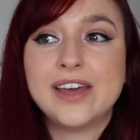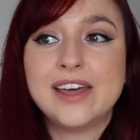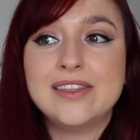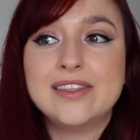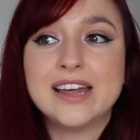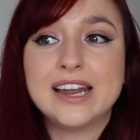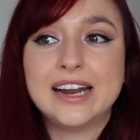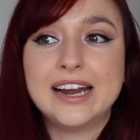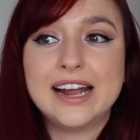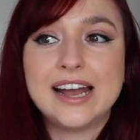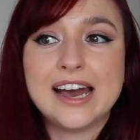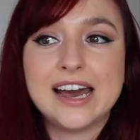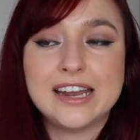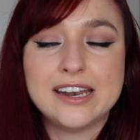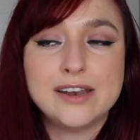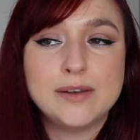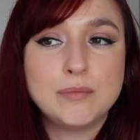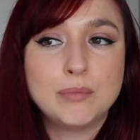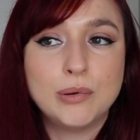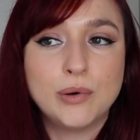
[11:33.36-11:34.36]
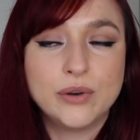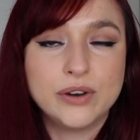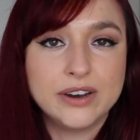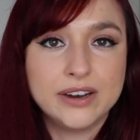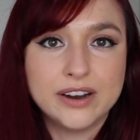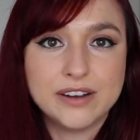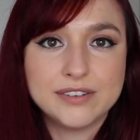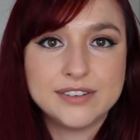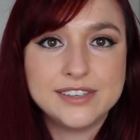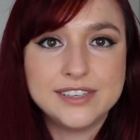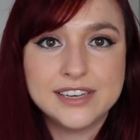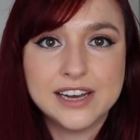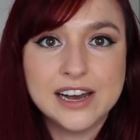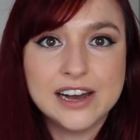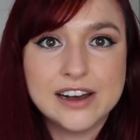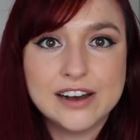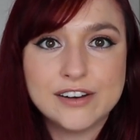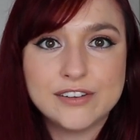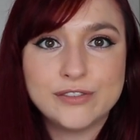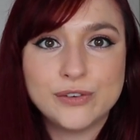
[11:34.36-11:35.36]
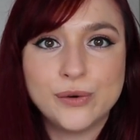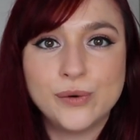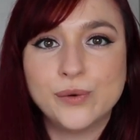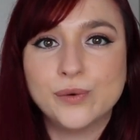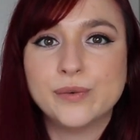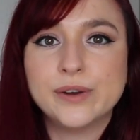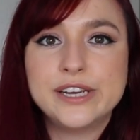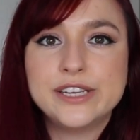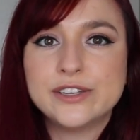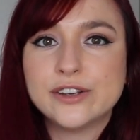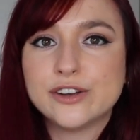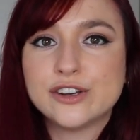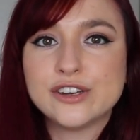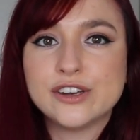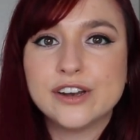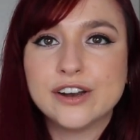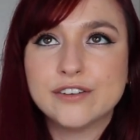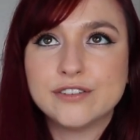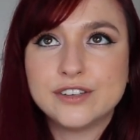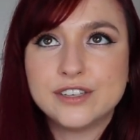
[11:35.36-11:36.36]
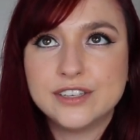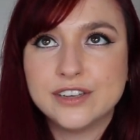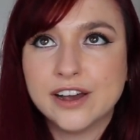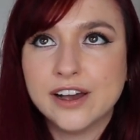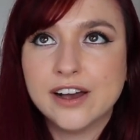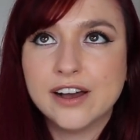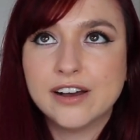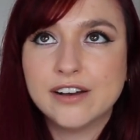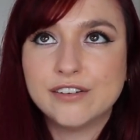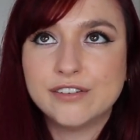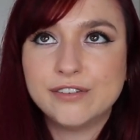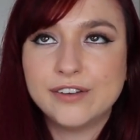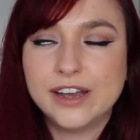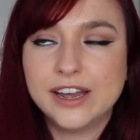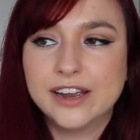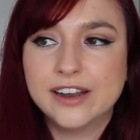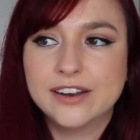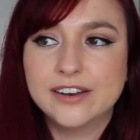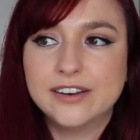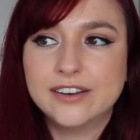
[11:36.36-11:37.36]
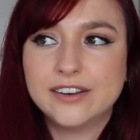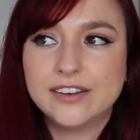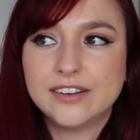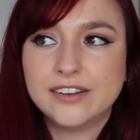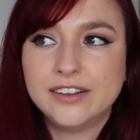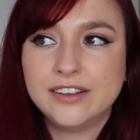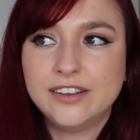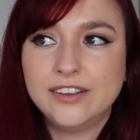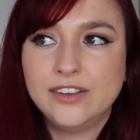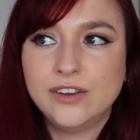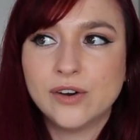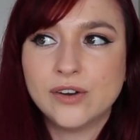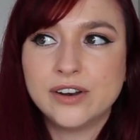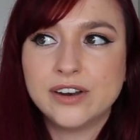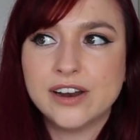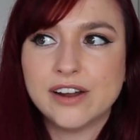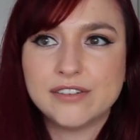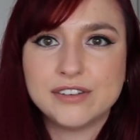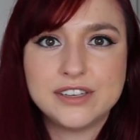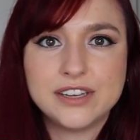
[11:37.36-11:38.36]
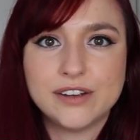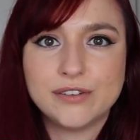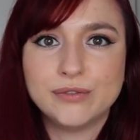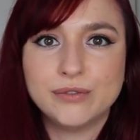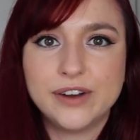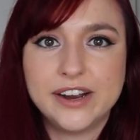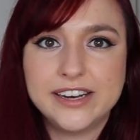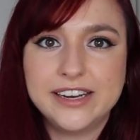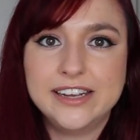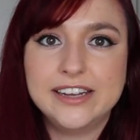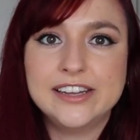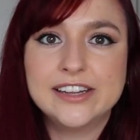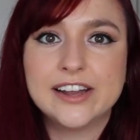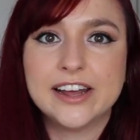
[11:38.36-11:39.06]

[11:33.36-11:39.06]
and that I hadn't bought enough stuff or researched enough stuff and got enough stuff ready.